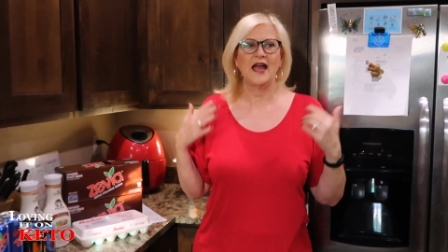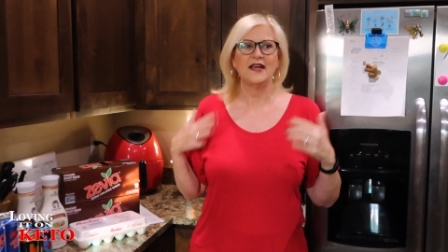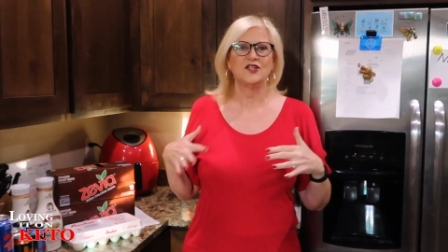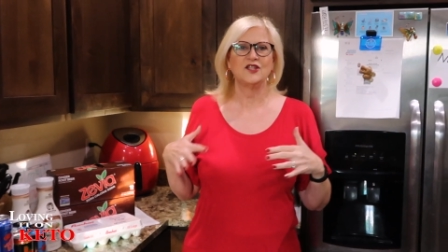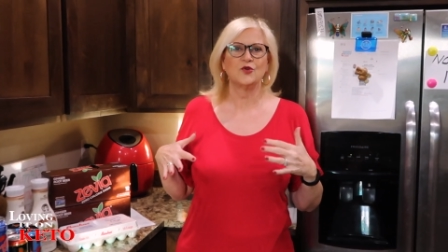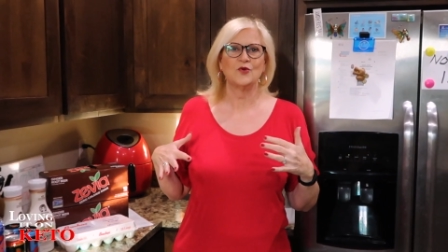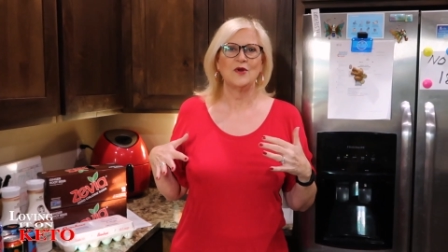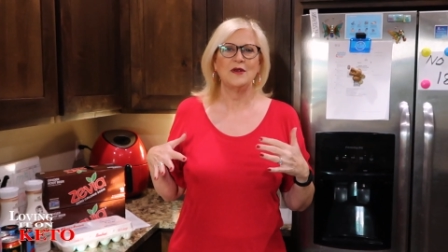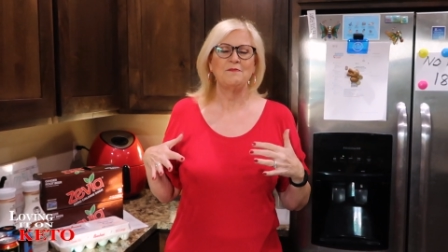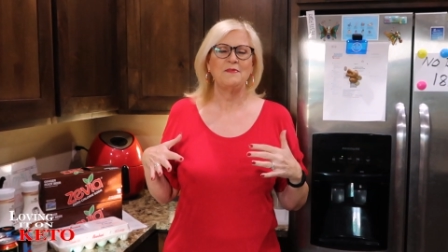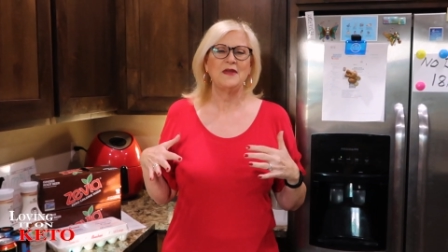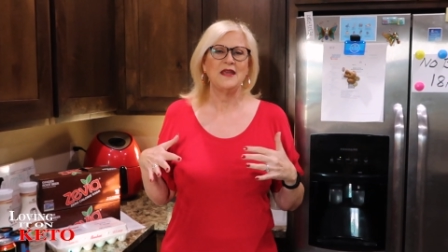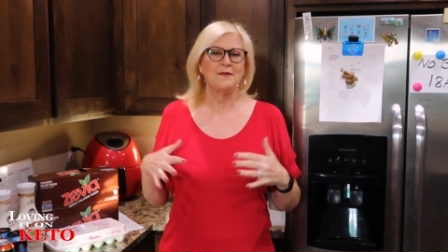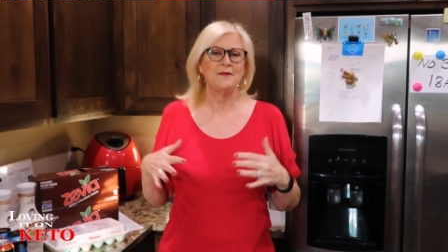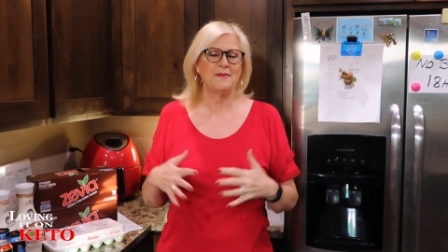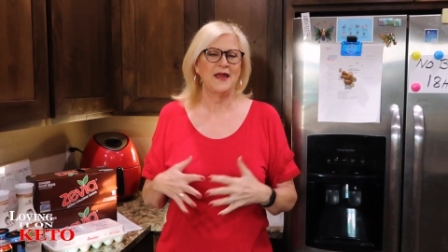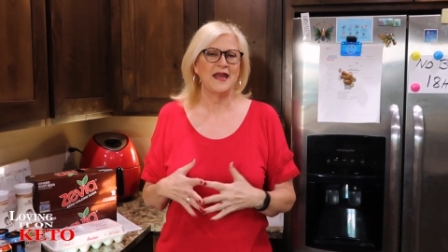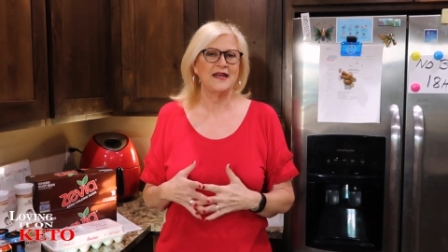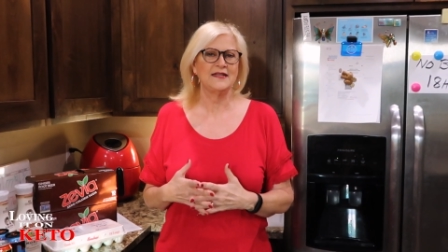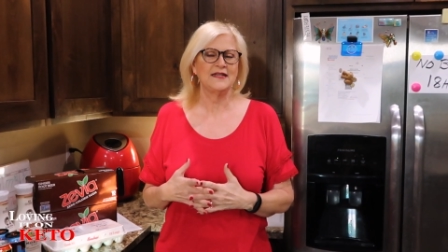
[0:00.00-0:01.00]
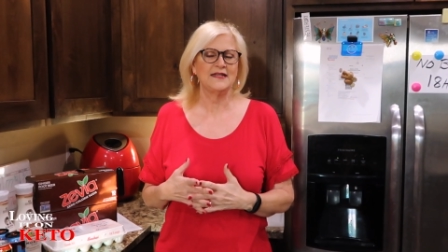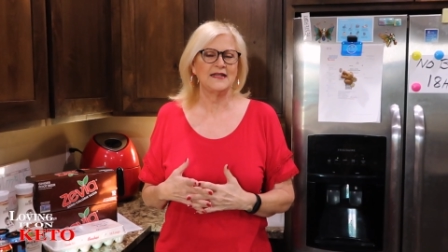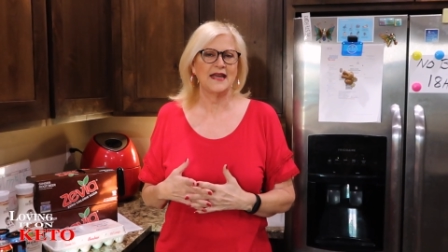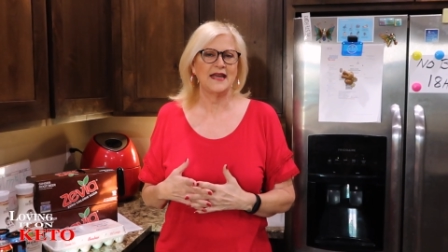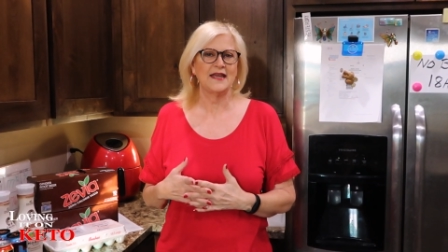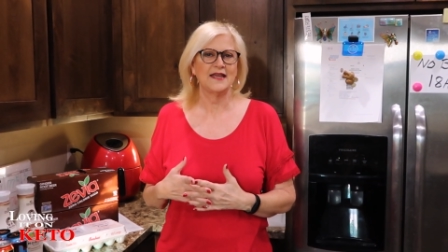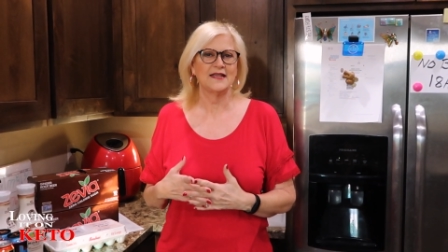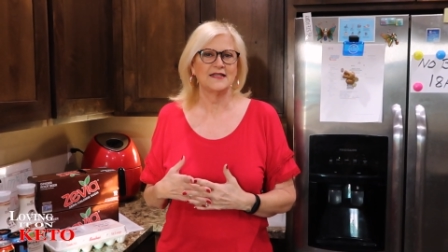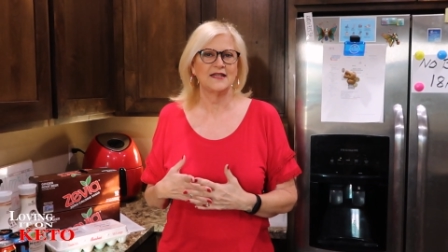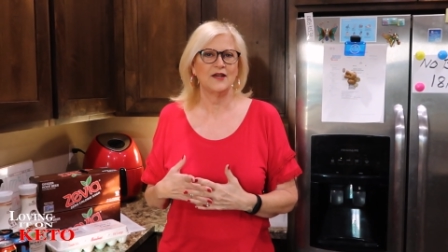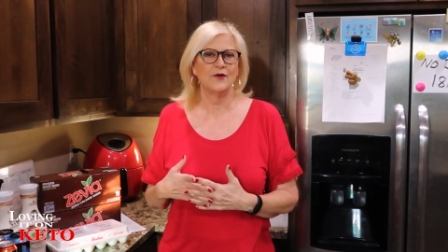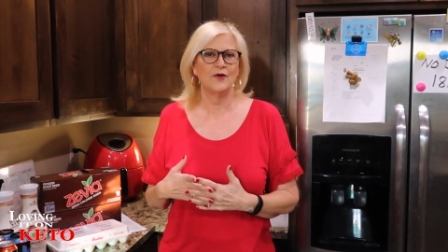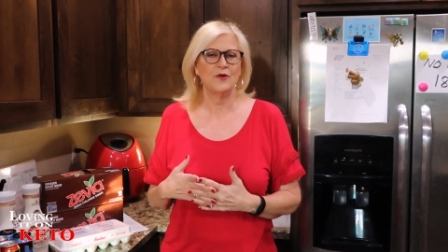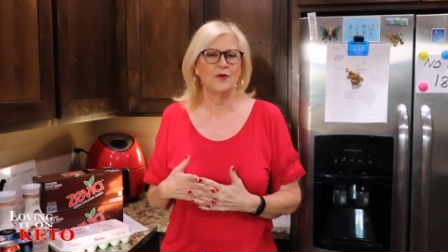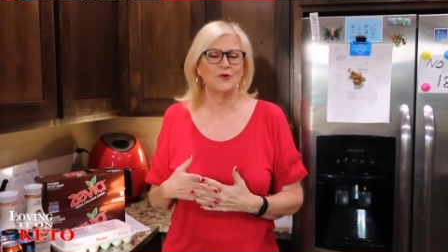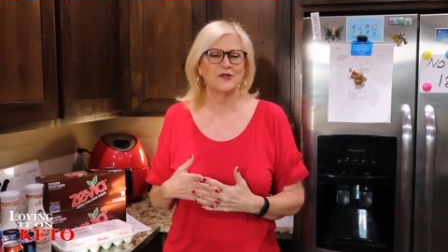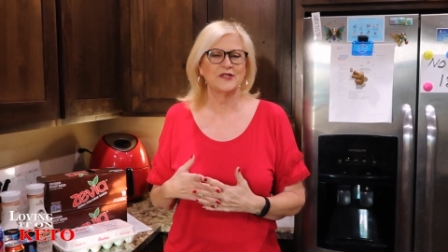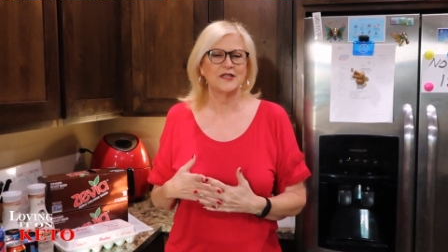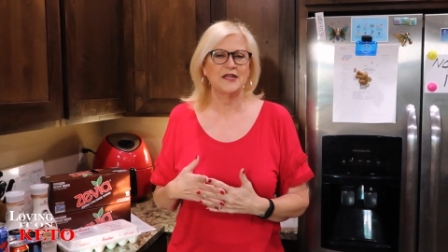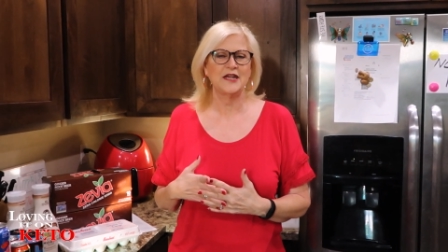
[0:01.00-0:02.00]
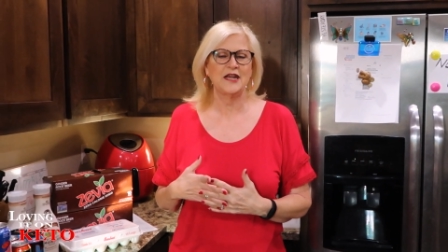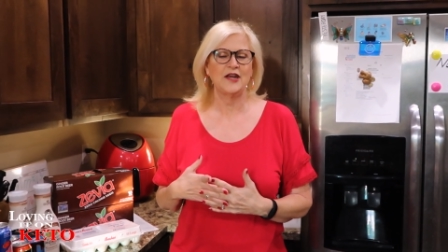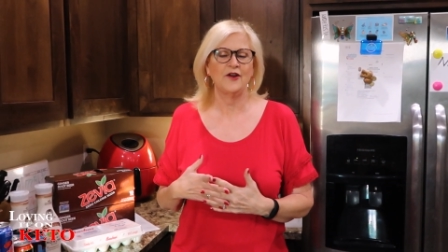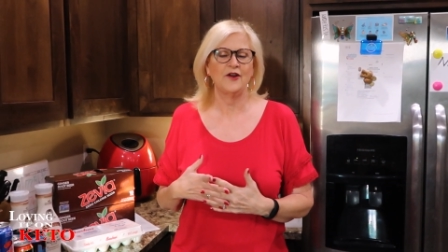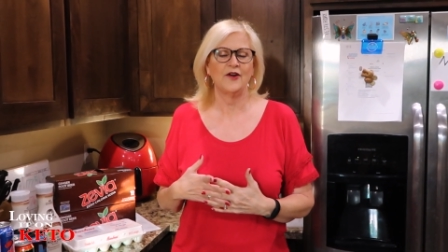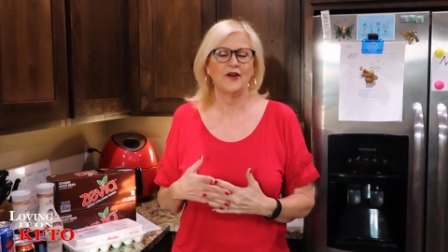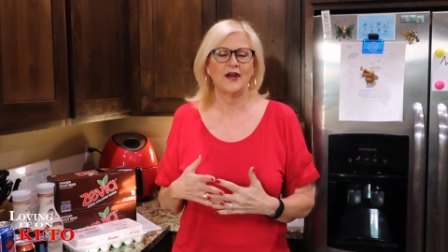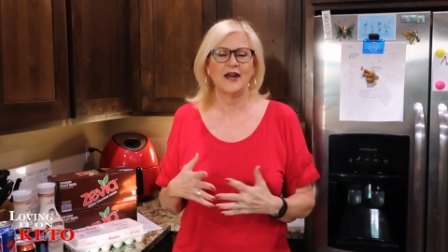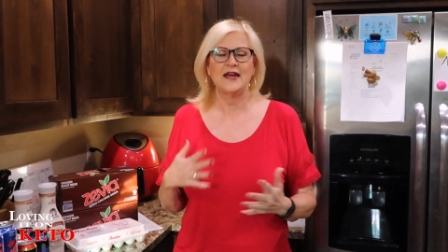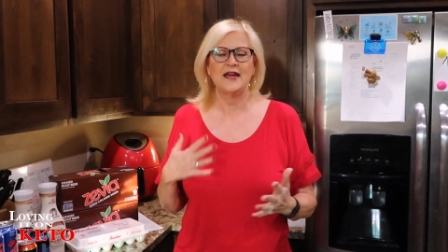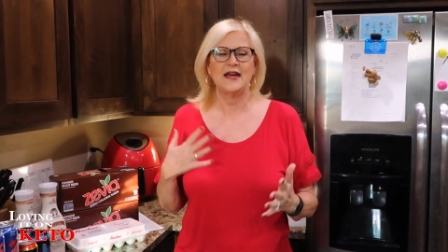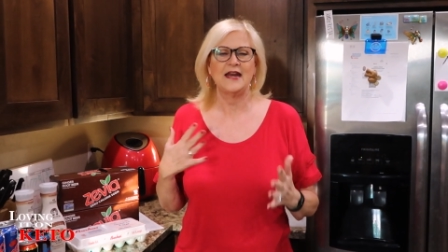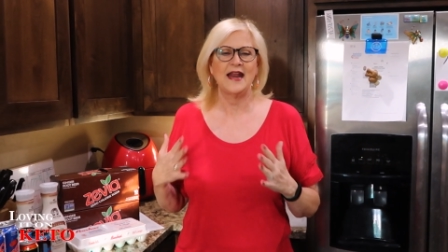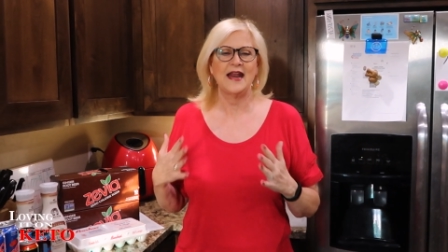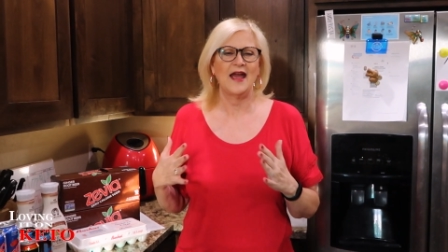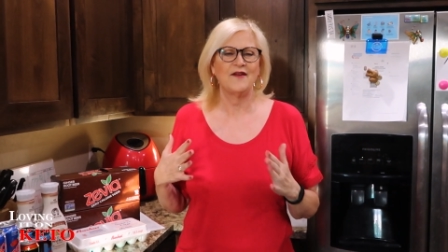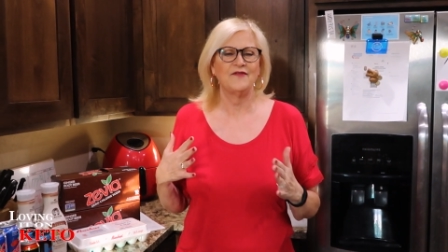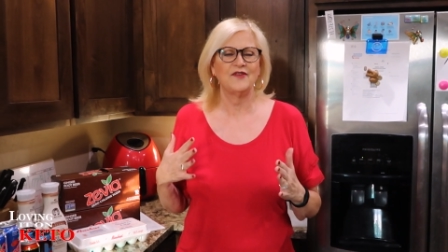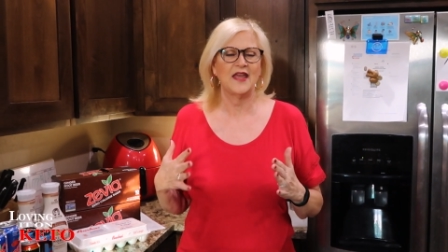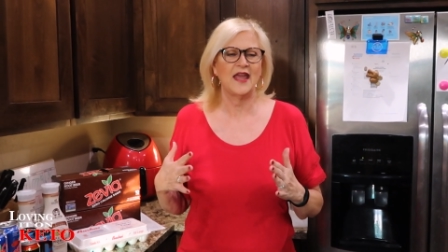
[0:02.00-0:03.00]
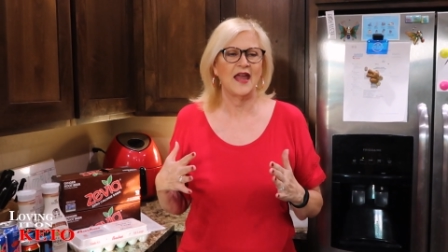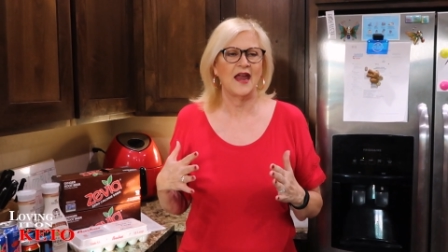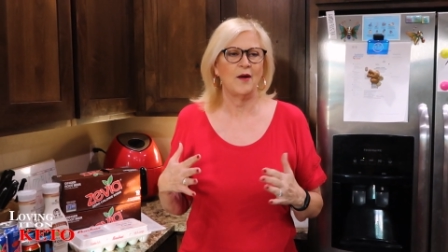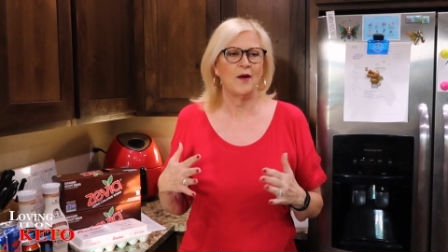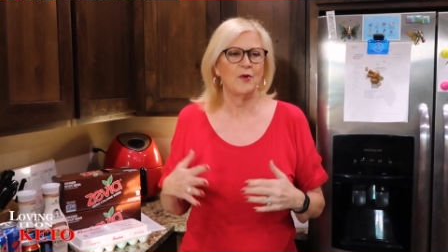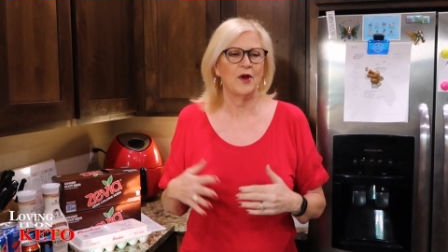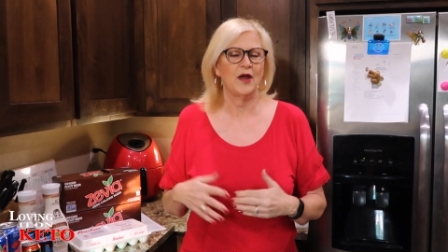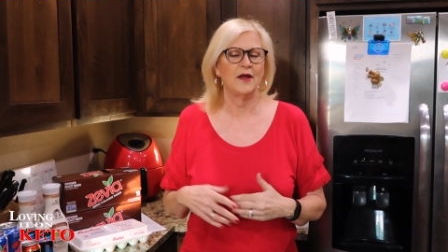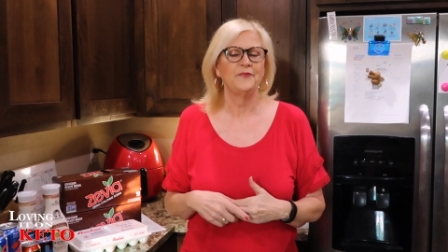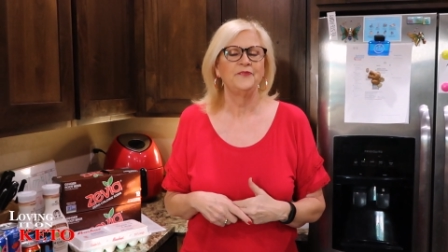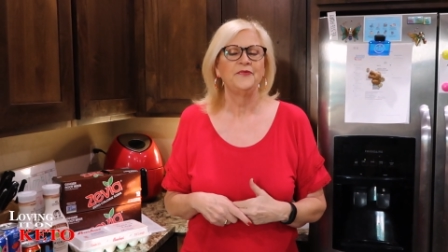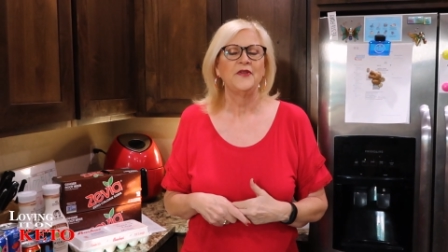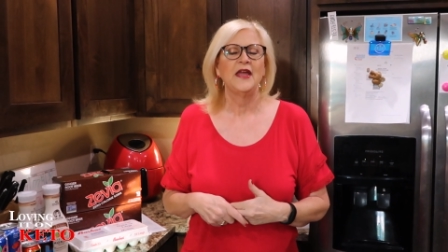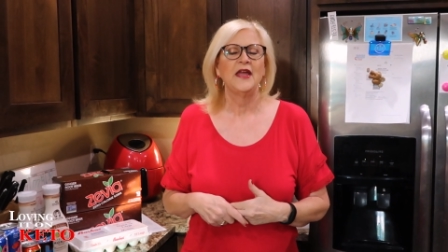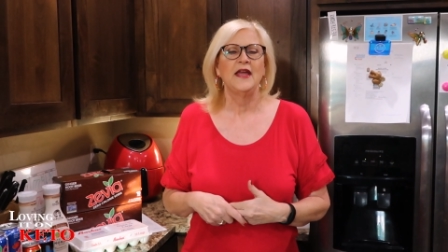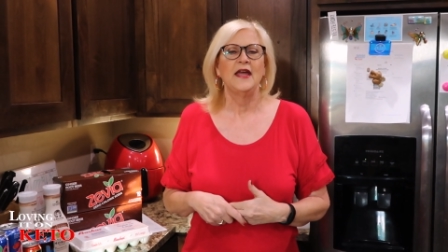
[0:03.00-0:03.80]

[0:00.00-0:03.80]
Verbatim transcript: ice cream being made today because Harry wasn't here and I didn't have a camera.